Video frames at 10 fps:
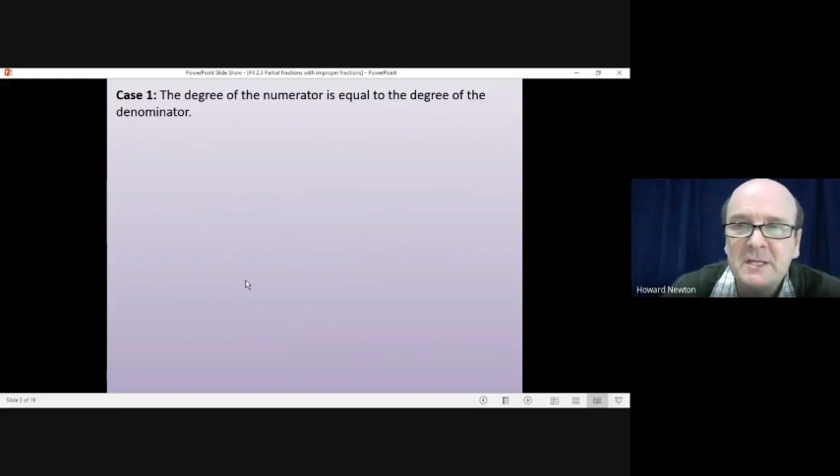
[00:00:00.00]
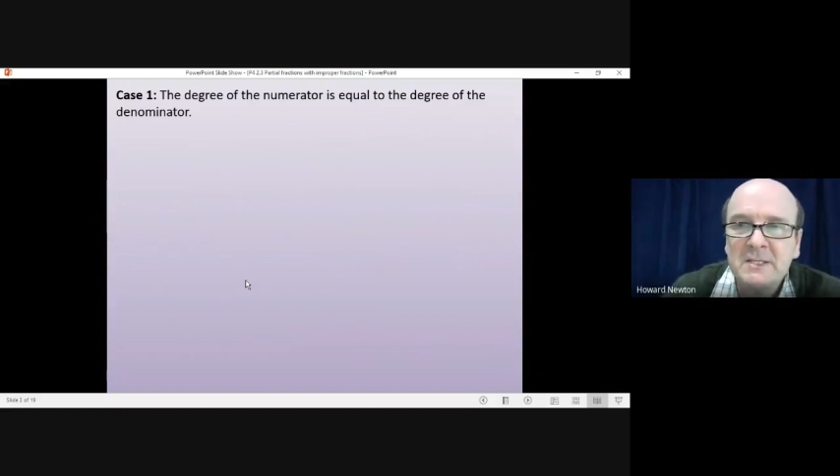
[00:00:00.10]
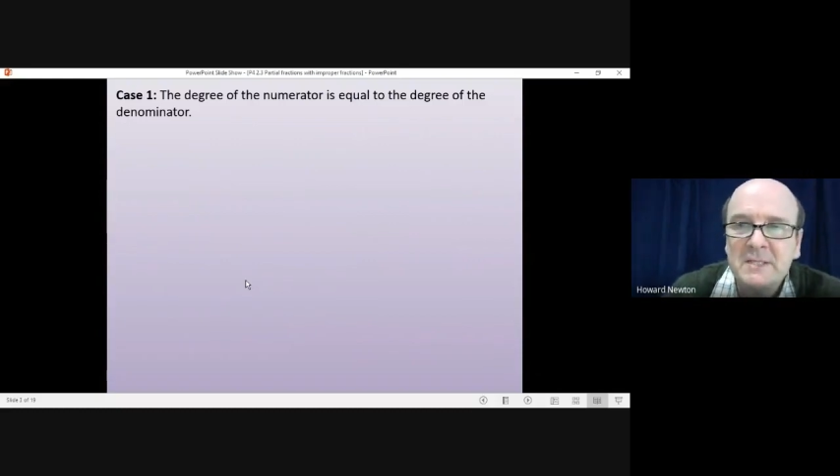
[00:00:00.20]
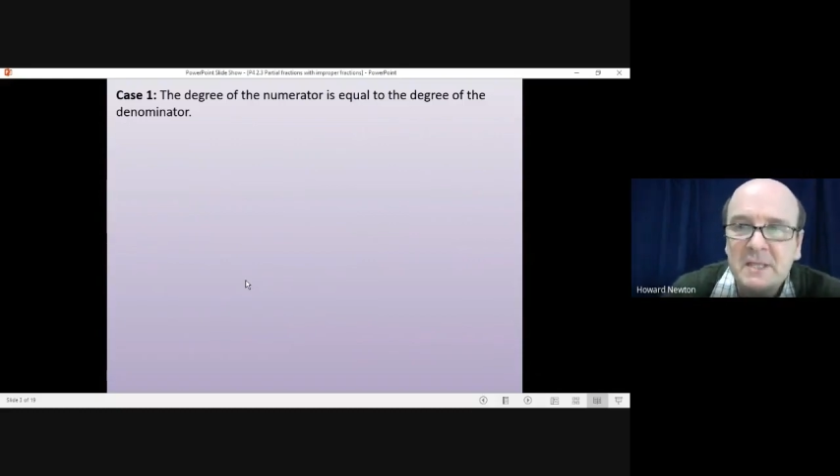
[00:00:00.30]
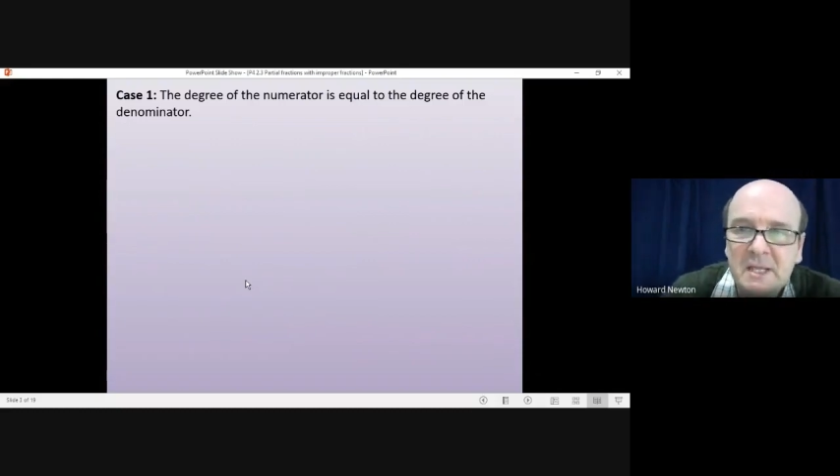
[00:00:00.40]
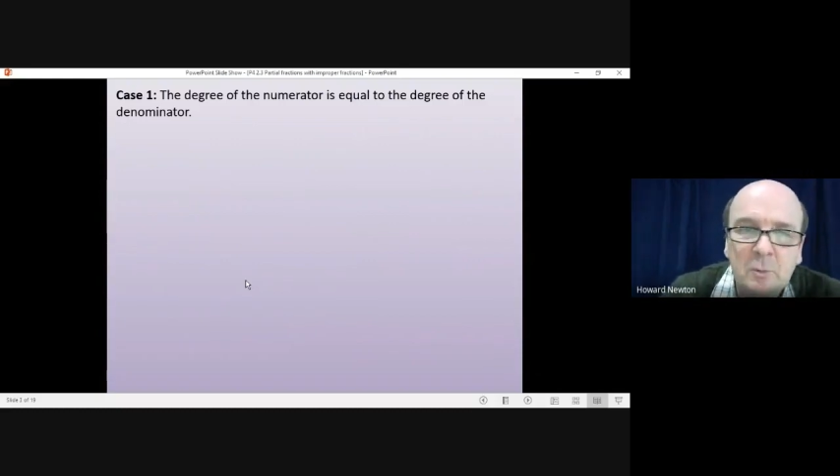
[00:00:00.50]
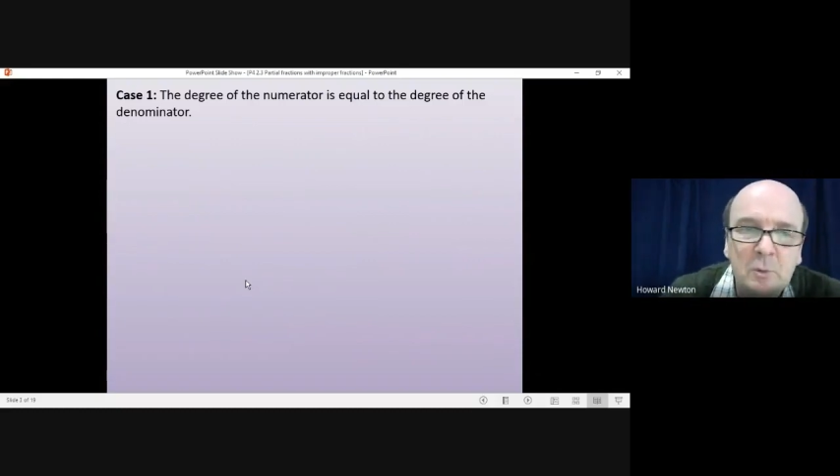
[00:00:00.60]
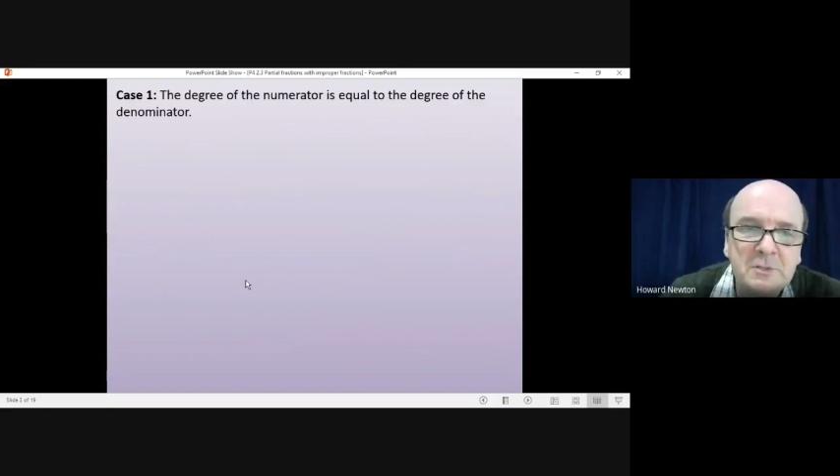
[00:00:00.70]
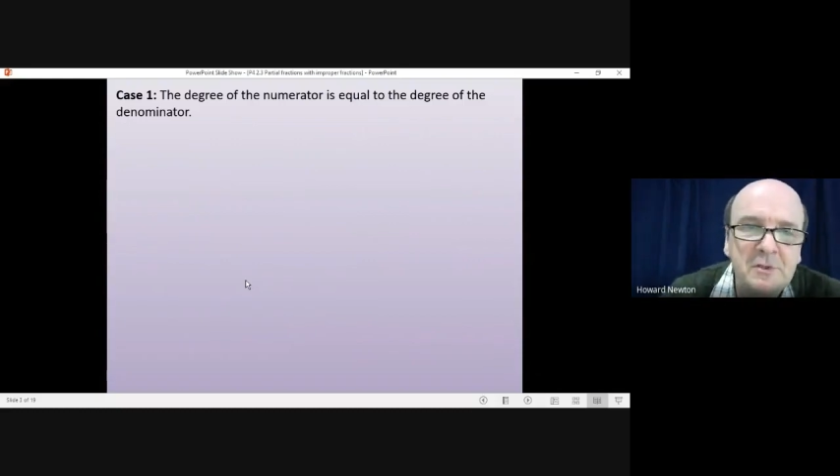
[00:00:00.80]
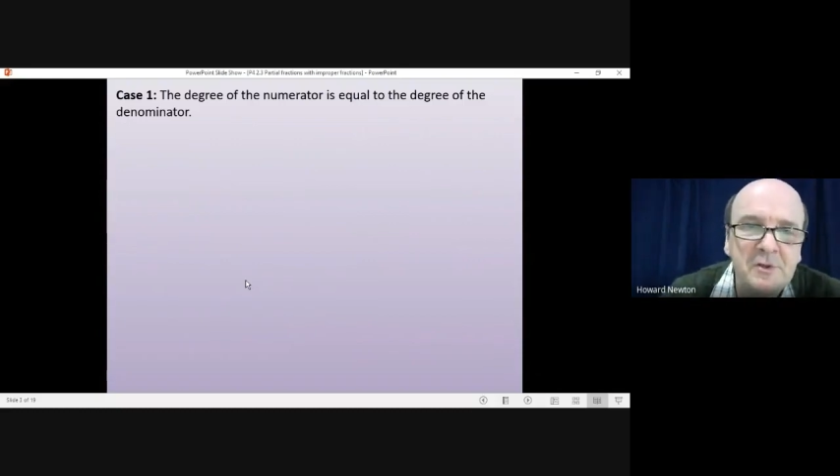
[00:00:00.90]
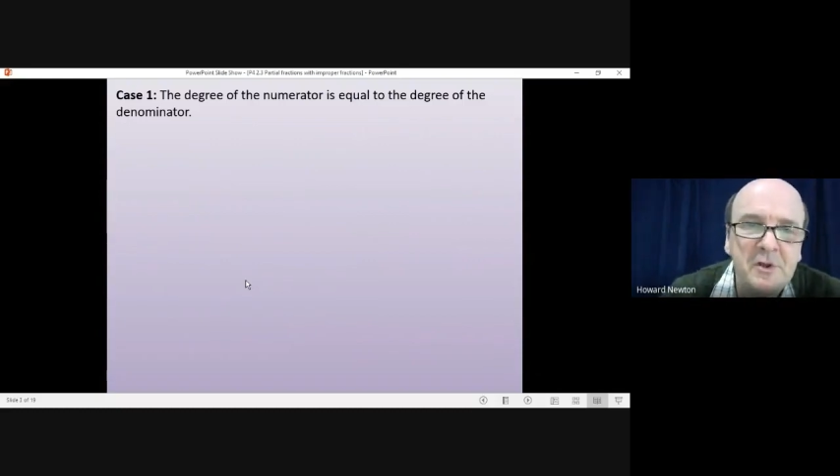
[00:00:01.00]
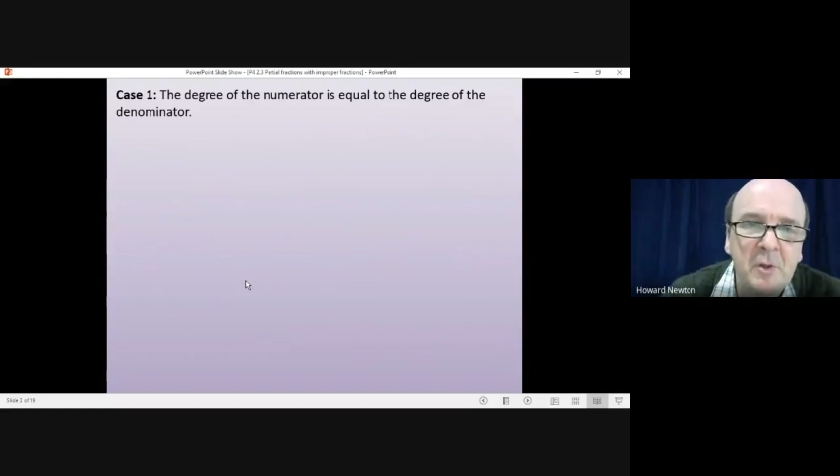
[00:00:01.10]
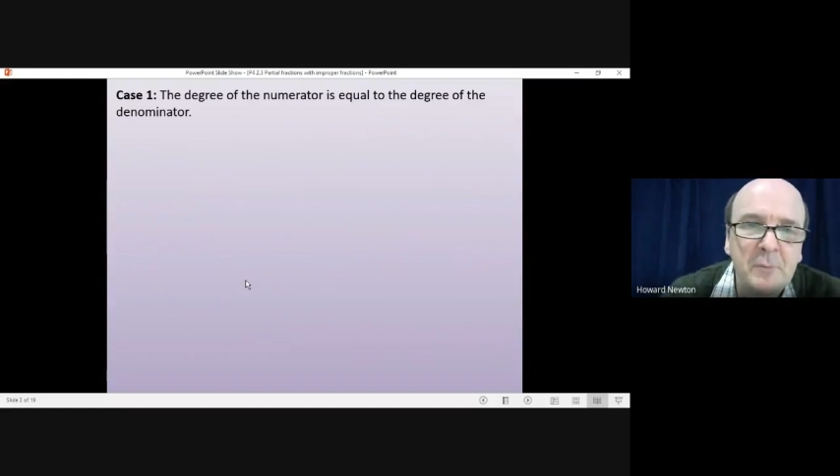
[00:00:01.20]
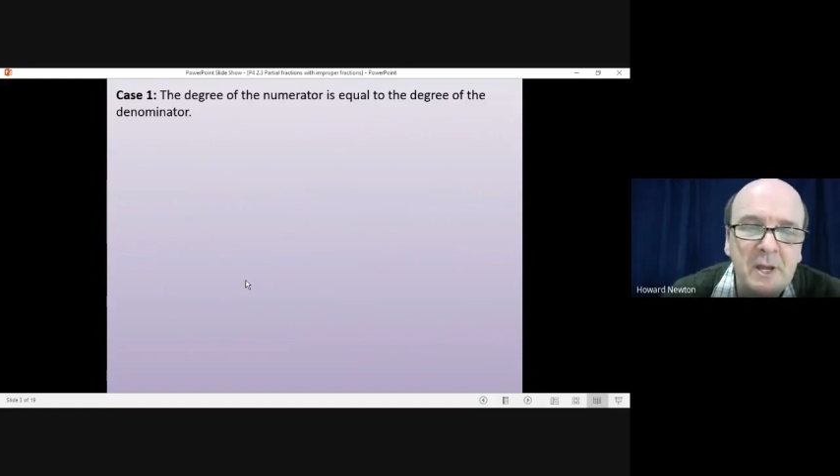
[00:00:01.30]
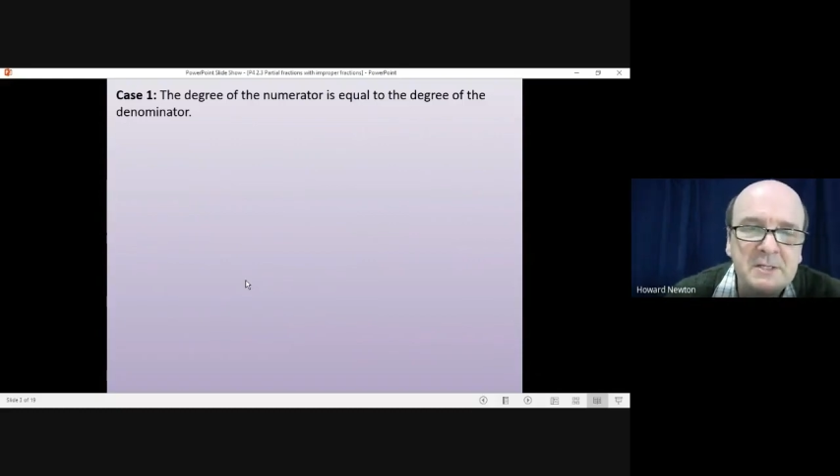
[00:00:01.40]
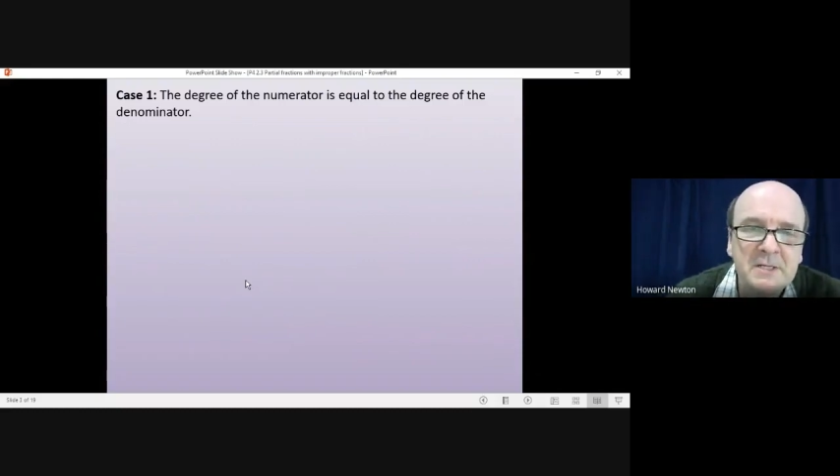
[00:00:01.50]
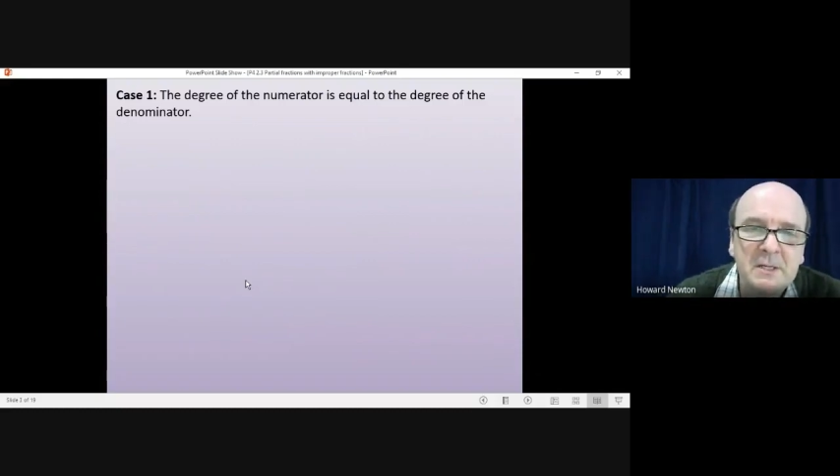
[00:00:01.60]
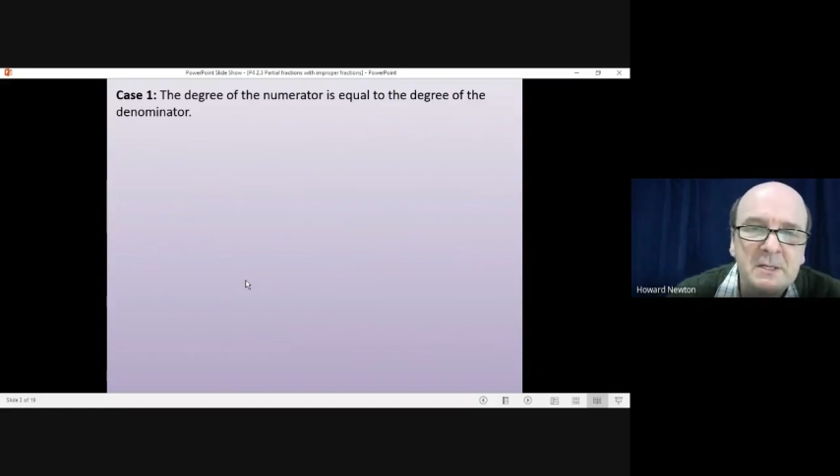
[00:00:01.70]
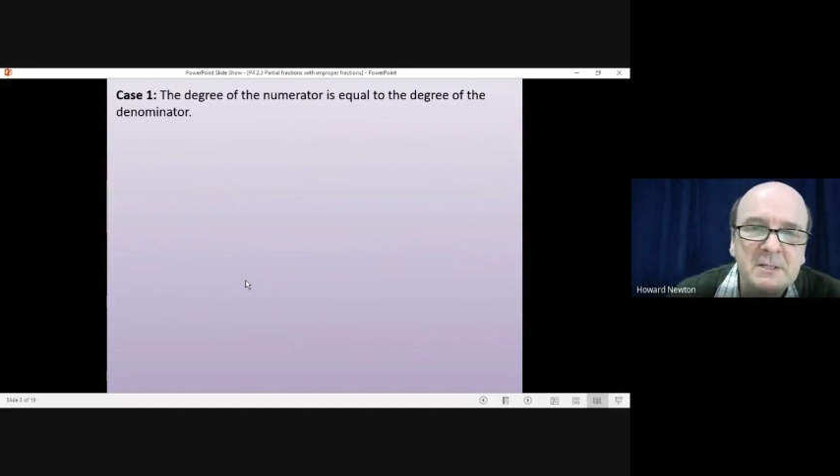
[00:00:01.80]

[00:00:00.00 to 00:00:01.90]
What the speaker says: is equal to the denominator